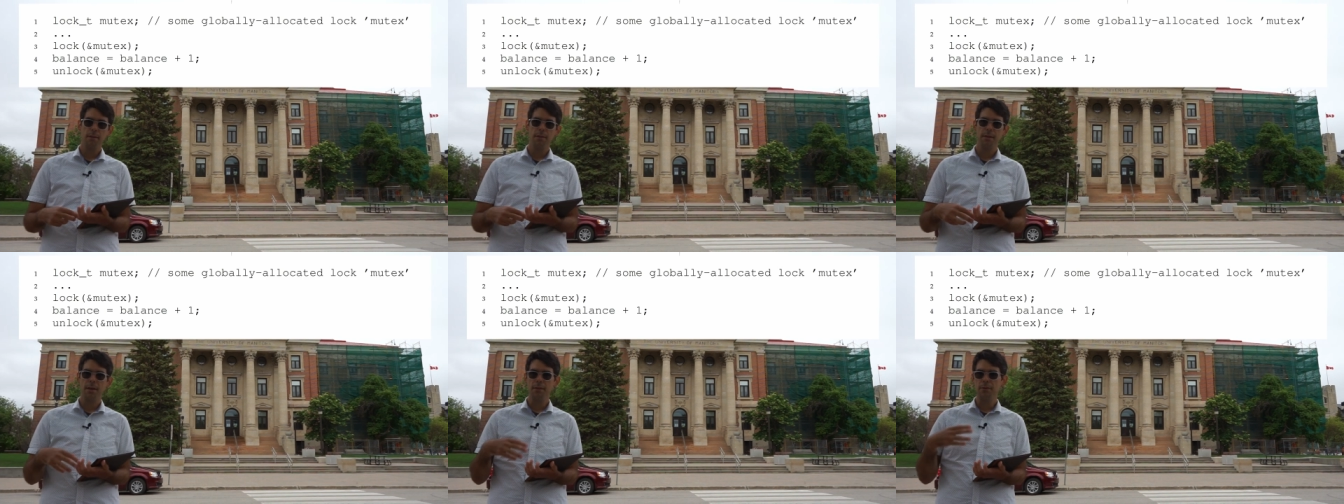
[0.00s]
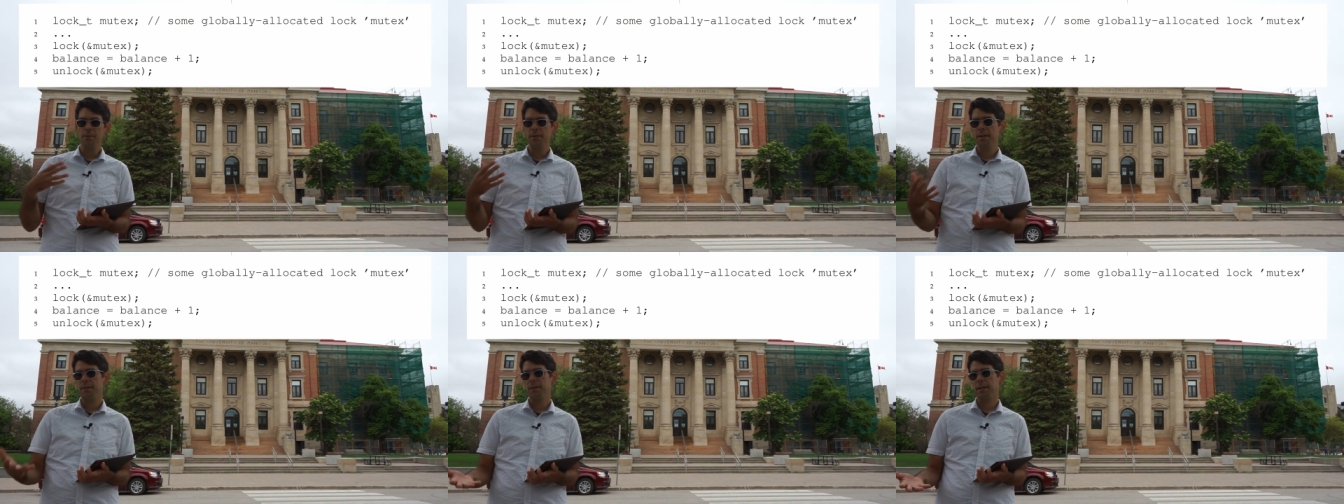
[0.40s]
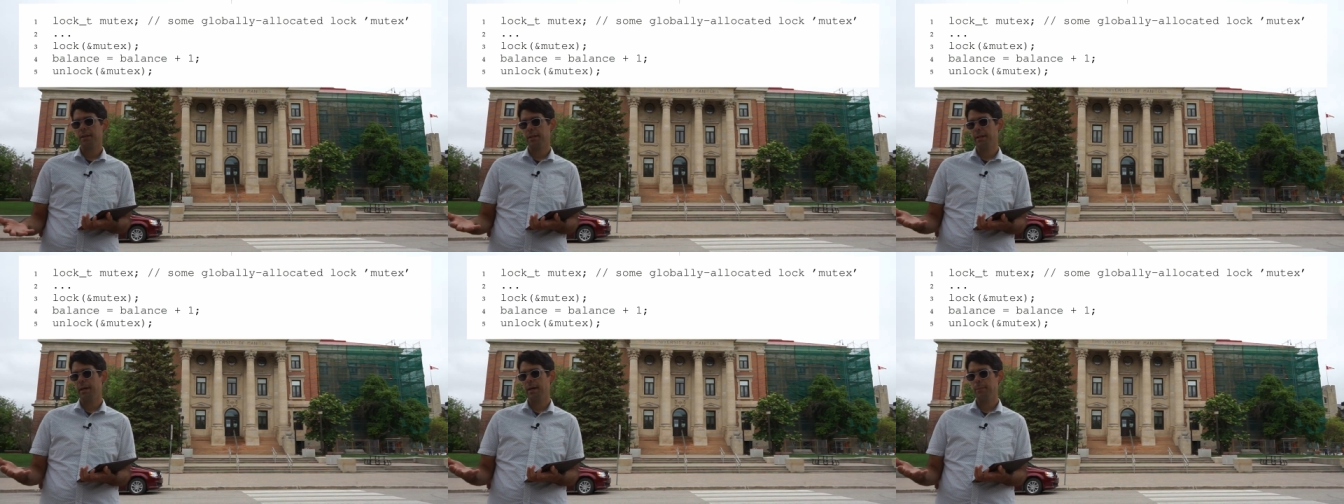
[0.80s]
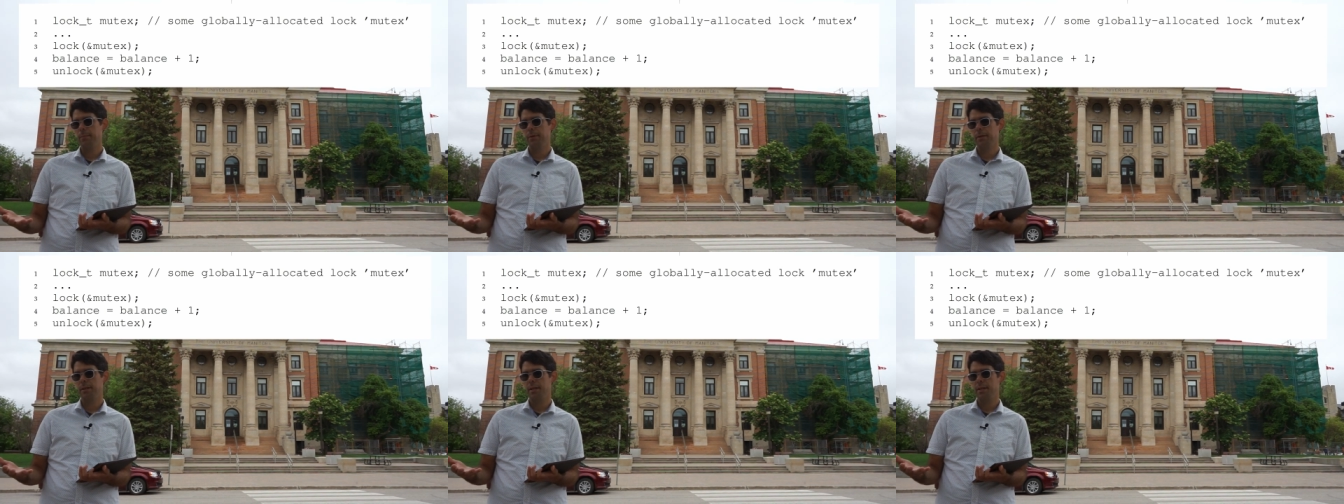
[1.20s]
The other thing that can
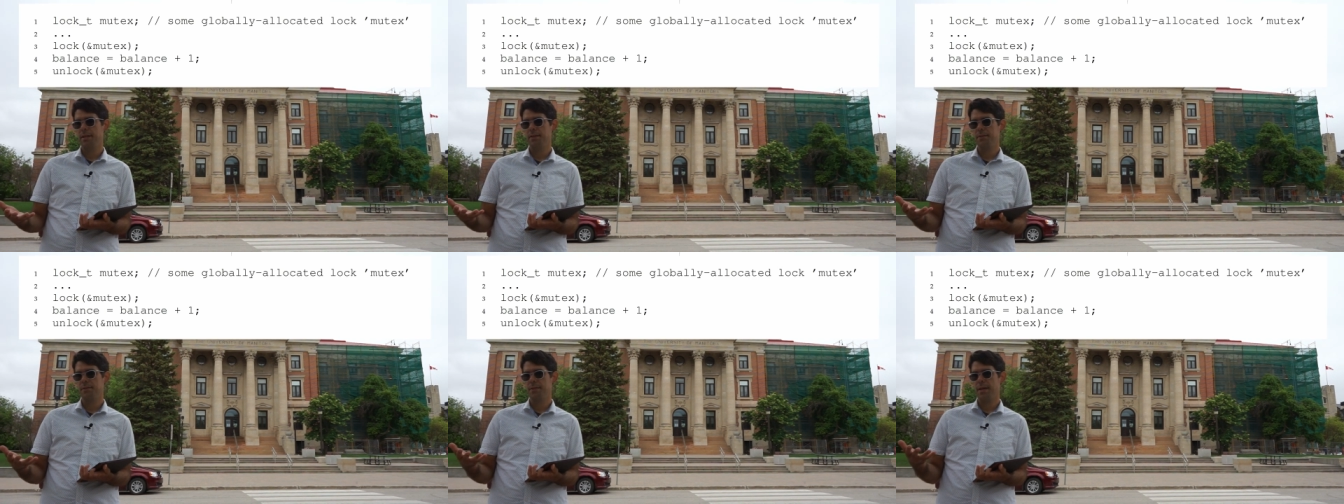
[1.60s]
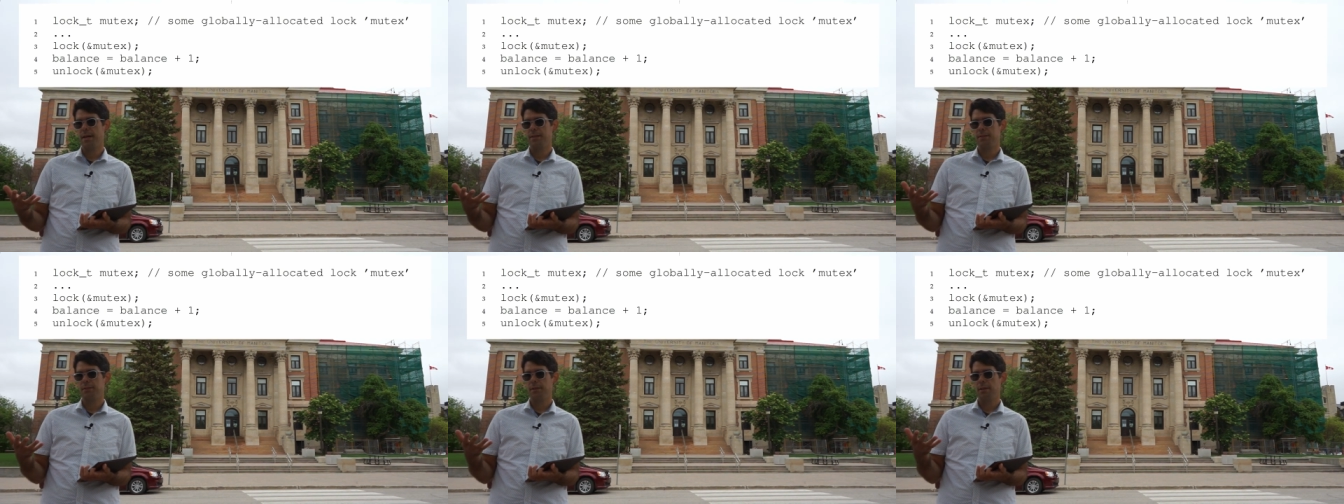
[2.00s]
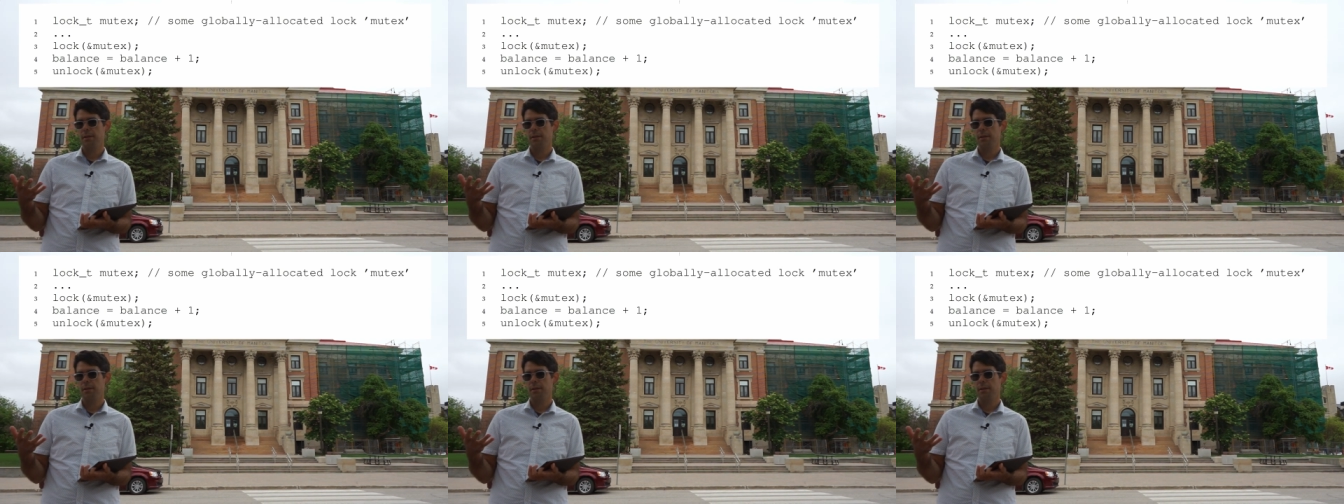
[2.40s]
happen is that